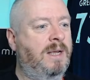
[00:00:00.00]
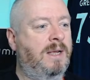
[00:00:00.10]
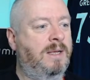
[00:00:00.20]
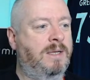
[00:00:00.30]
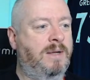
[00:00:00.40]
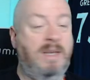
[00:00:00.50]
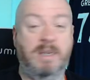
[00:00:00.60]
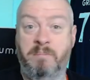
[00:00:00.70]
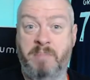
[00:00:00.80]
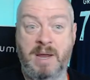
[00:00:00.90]
So he's a
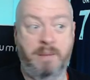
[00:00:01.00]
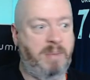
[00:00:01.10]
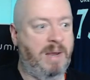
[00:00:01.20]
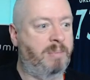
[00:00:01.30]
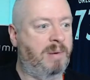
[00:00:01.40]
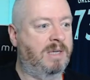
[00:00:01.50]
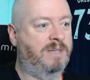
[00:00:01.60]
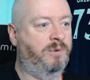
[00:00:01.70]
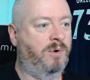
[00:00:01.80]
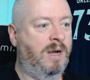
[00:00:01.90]
big, big plus
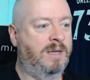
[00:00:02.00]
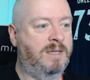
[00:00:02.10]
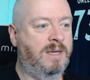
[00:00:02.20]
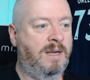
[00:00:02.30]
for us,